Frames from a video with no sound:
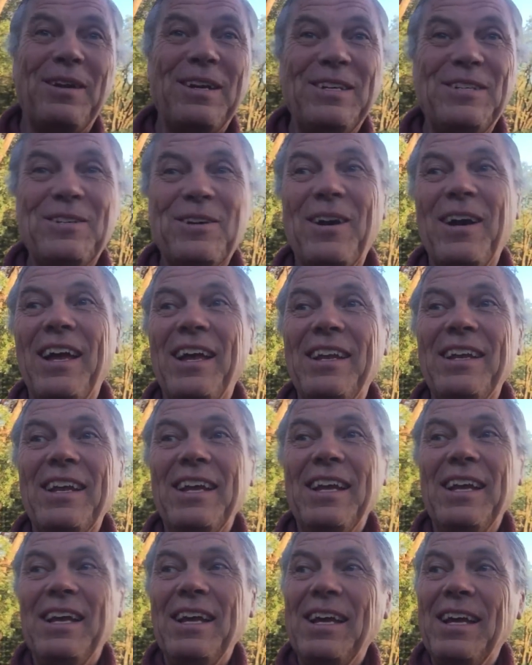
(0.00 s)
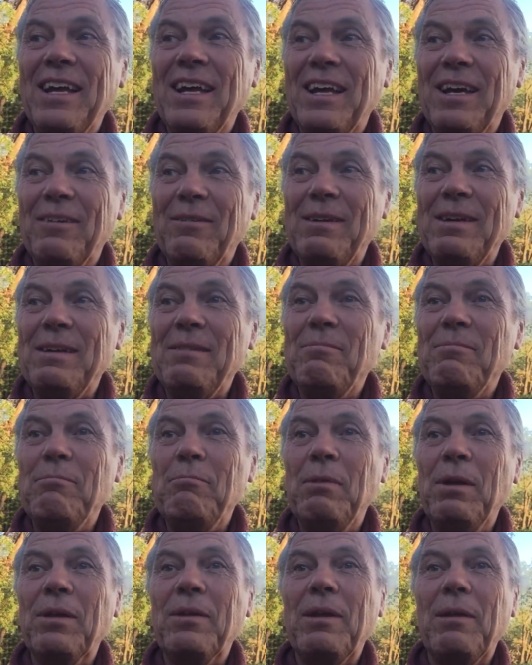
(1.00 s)
to enjoy it. Uh, we
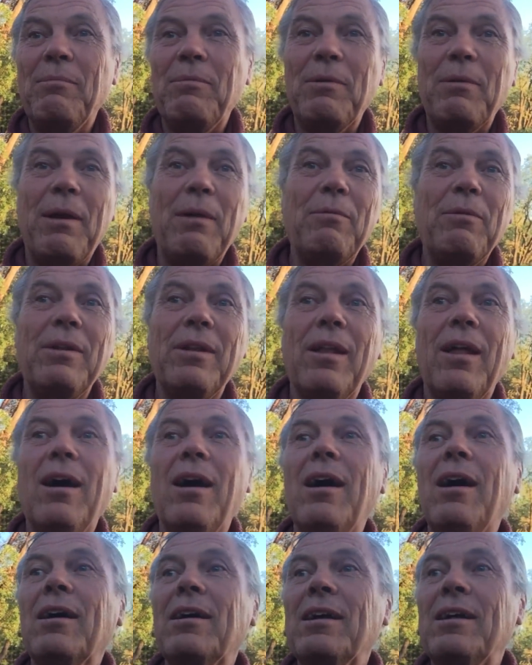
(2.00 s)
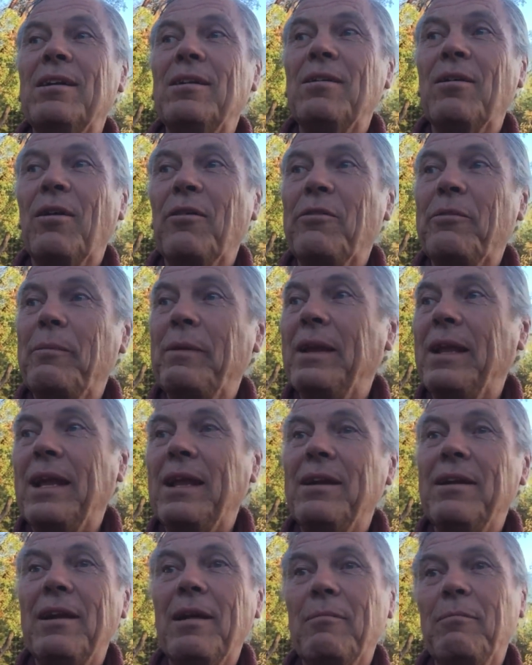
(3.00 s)
milled up the redwood log and ultimately
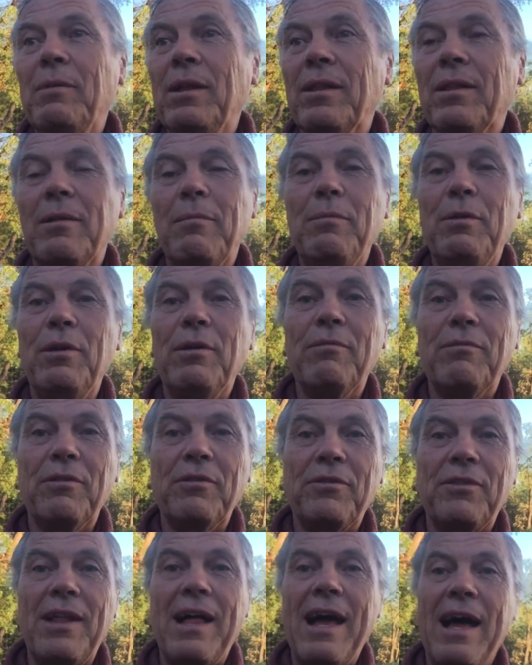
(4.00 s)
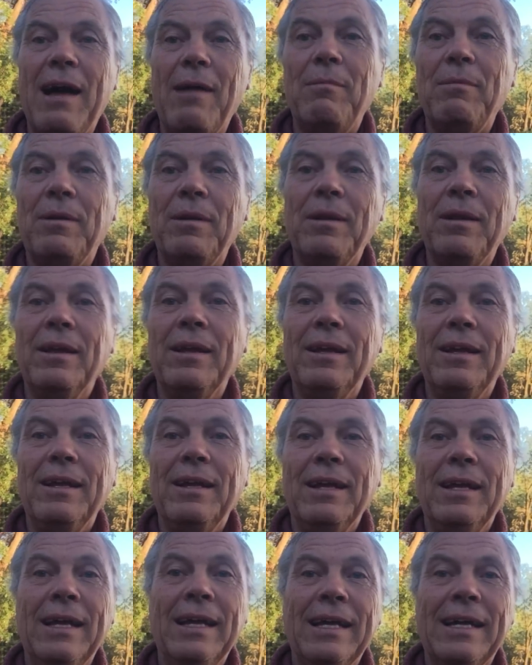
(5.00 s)
ended up milling a beautiful slab. And
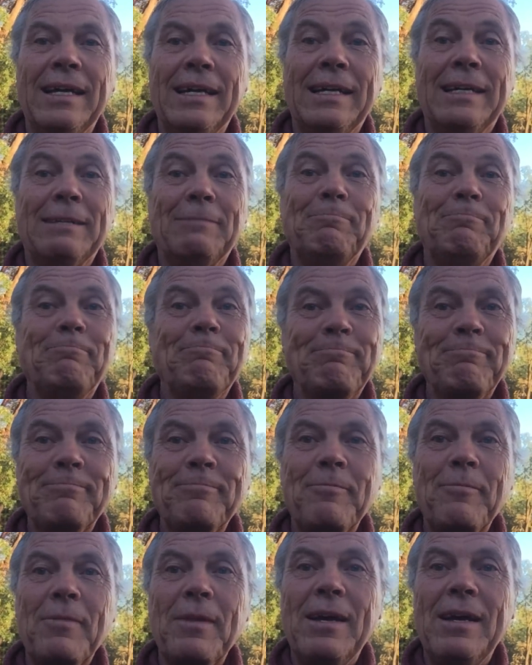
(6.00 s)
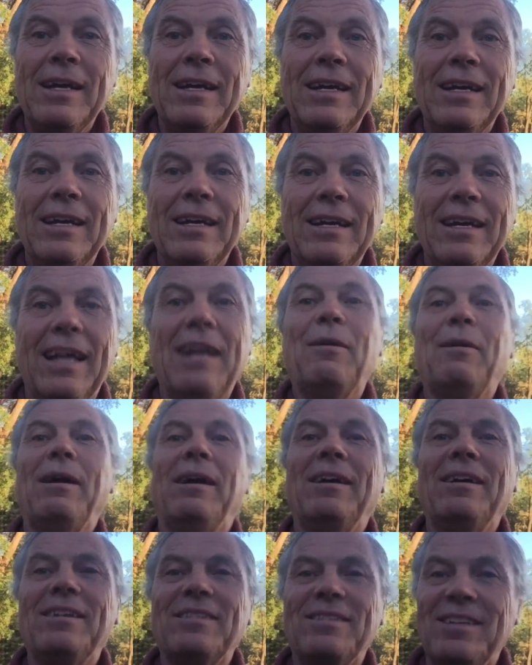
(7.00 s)
um, anyway,
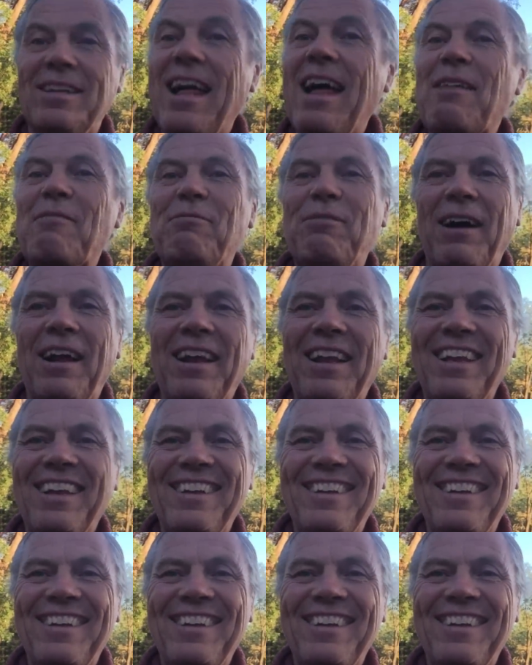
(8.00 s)
it was a lot of fun.